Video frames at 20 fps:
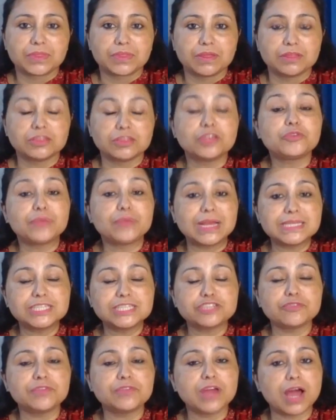The rest
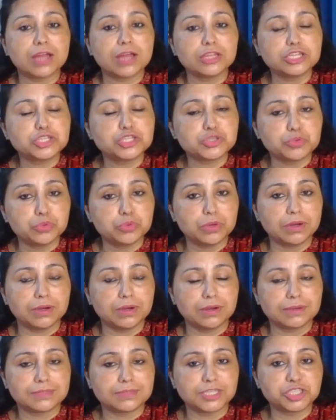of the other
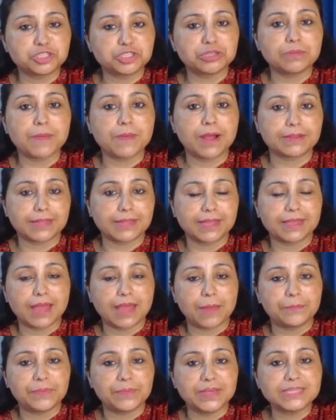two digital marketing
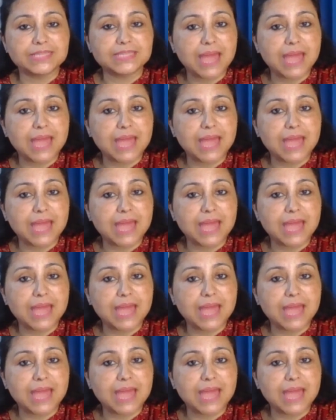campaigns